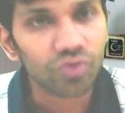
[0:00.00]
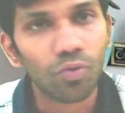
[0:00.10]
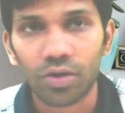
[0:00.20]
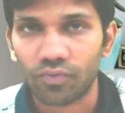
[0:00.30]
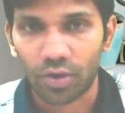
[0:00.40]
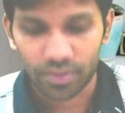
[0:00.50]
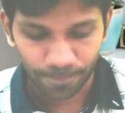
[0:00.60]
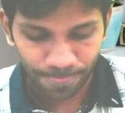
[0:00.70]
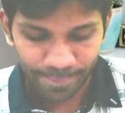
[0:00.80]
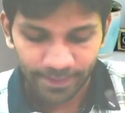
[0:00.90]
what?
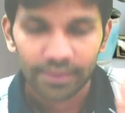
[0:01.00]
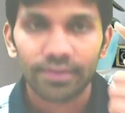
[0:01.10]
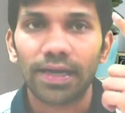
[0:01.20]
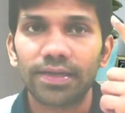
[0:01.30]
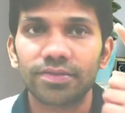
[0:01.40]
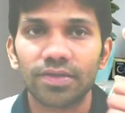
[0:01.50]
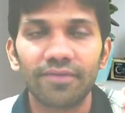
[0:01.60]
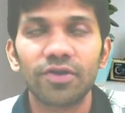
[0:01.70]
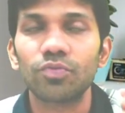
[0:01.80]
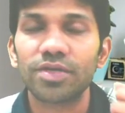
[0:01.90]
That is,
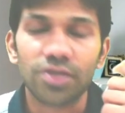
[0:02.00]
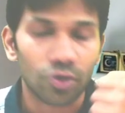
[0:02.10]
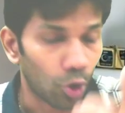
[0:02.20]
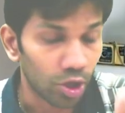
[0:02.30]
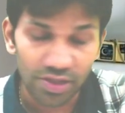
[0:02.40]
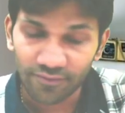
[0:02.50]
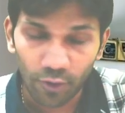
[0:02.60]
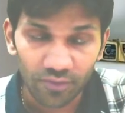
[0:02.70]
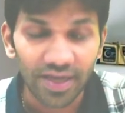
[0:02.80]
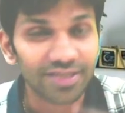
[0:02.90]
revenue means the gross inflow
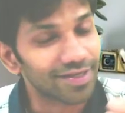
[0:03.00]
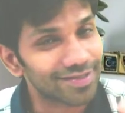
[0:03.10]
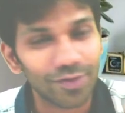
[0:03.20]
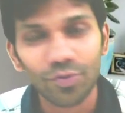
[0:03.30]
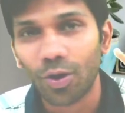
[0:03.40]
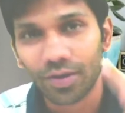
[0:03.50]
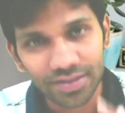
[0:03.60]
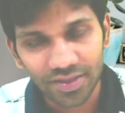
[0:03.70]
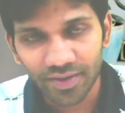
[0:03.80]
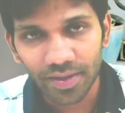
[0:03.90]
of cash received or
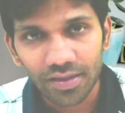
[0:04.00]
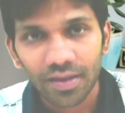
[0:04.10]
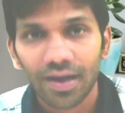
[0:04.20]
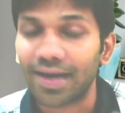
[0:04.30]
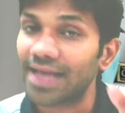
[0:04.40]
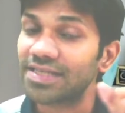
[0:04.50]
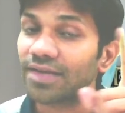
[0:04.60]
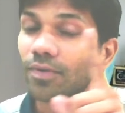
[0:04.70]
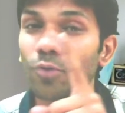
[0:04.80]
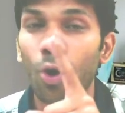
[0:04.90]
receivable arising
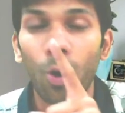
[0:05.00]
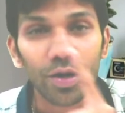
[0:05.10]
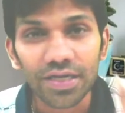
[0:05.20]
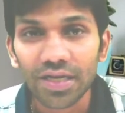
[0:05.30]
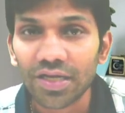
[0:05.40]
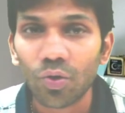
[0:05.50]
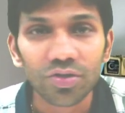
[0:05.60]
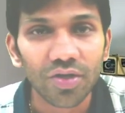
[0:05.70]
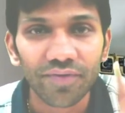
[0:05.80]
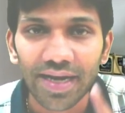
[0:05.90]
from the ordinary course
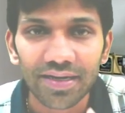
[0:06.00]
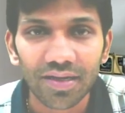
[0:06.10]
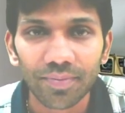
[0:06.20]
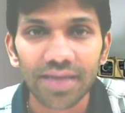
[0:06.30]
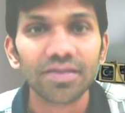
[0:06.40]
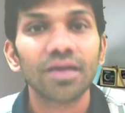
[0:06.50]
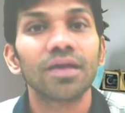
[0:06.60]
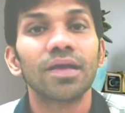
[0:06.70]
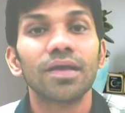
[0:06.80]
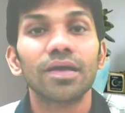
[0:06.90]
of an enterprise
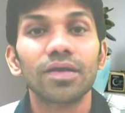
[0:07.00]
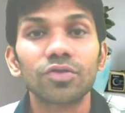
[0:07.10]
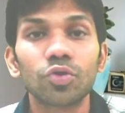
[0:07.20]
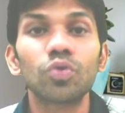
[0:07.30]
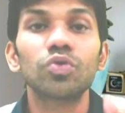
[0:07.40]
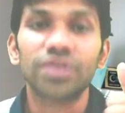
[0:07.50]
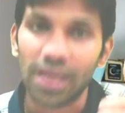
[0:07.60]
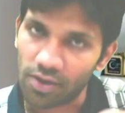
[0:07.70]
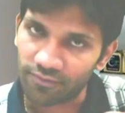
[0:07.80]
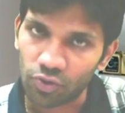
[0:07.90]
through
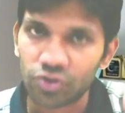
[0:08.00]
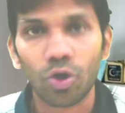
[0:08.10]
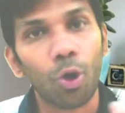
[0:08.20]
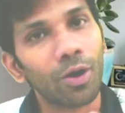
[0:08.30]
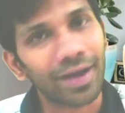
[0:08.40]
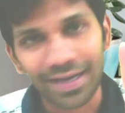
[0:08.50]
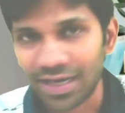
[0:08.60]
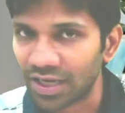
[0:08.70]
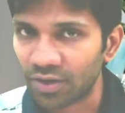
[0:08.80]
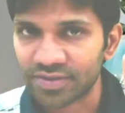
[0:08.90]
sale of goods or
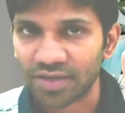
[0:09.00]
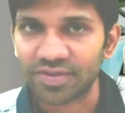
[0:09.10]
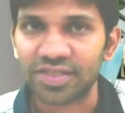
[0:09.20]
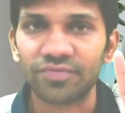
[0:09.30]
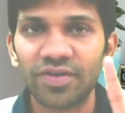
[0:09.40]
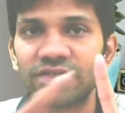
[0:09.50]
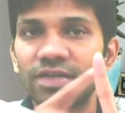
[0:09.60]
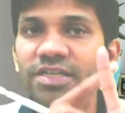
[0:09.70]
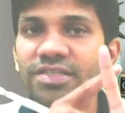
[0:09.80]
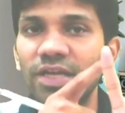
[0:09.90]
rendering of services. We
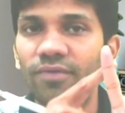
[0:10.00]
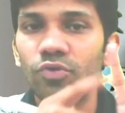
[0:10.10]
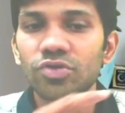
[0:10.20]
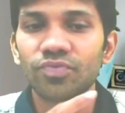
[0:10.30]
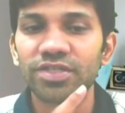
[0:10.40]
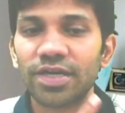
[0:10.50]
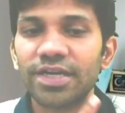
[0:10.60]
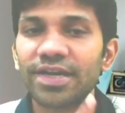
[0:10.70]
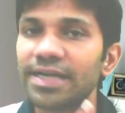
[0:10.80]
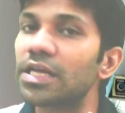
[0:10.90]
studied sale of goods, we studied
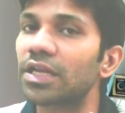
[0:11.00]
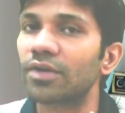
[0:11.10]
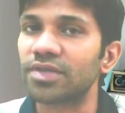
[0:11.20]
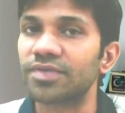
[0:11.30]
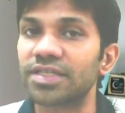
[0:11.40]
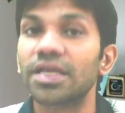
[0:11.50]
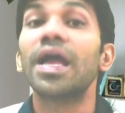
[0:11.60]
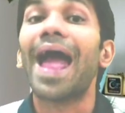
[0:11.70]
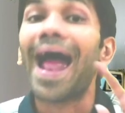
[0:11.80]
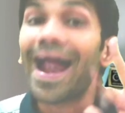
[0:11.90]
rendering of services.
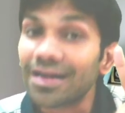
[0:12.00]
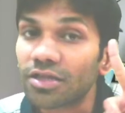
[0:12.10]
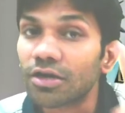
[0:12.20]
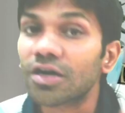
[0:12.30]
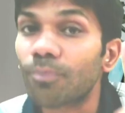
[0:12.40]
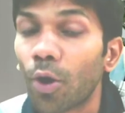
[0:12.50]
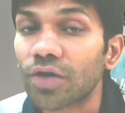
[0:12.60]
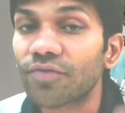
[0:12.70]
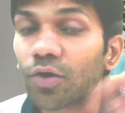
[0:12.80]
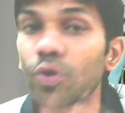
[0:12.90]
And third point
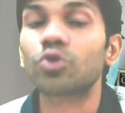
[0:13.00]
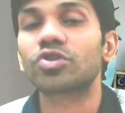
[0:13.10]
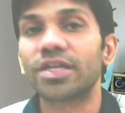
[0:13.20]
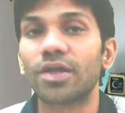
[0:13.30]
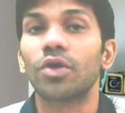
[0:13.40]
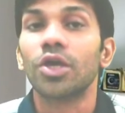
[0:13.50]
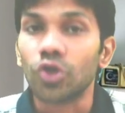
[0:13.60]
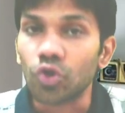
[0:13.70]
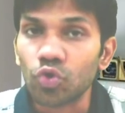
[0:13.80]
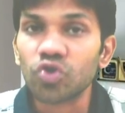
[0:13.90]
we are going to study now,
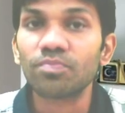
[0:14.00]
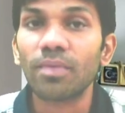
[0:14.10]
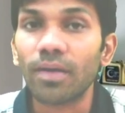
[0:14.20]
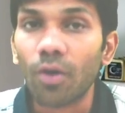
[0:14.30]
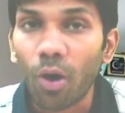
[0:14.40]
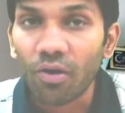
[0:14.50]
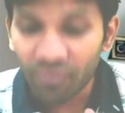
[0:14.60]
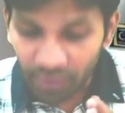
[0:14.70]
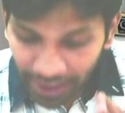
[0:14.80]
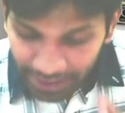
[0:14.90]
use of
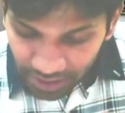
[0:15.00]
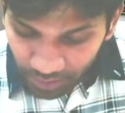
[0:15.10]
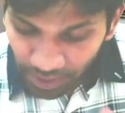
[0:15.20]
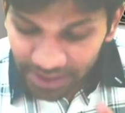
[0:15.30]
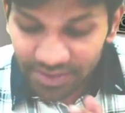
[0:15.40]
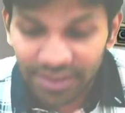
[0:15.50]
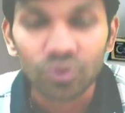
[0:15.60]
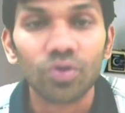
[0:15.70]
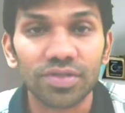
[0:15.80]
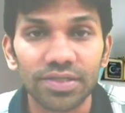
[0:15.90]
enterprise
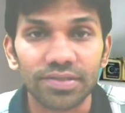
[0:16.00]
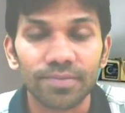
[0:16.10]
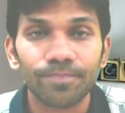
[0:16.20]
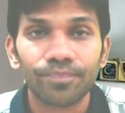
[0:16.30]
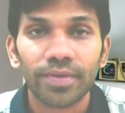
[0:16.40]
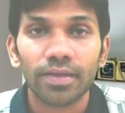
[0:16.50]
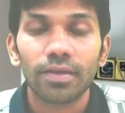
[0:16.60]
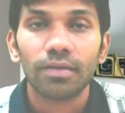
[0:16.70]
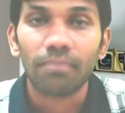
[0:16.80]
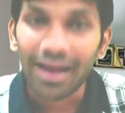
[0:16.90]
resources
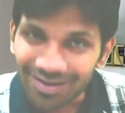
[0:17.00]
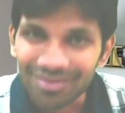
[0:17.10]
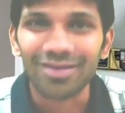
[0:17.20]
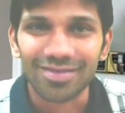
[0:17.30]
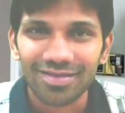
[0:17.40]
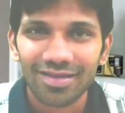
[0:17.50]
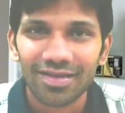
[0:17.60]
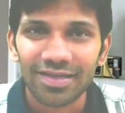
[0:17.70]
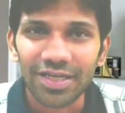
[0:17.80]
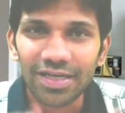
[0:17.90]
by others,
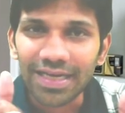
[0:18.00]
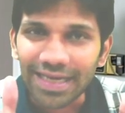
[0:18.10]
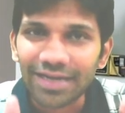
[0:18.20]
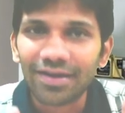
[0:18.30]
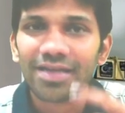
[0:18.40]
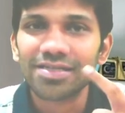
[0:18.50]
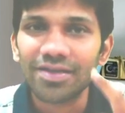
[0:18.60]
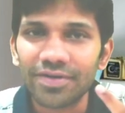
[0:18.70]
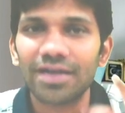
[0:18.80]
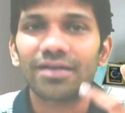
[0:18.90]
yielding interest,
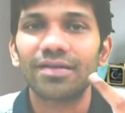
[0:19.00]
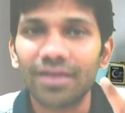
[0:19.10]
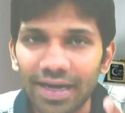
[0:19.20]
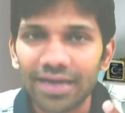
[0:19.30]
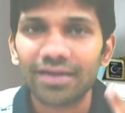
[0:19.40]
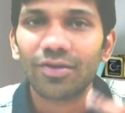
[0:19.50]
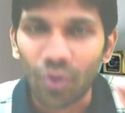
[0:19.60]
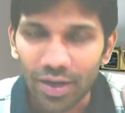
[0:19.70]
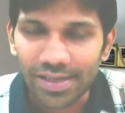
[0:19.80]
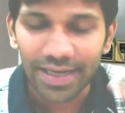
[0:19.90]
dividend, rent,
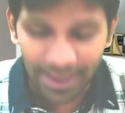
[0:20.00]
royalty and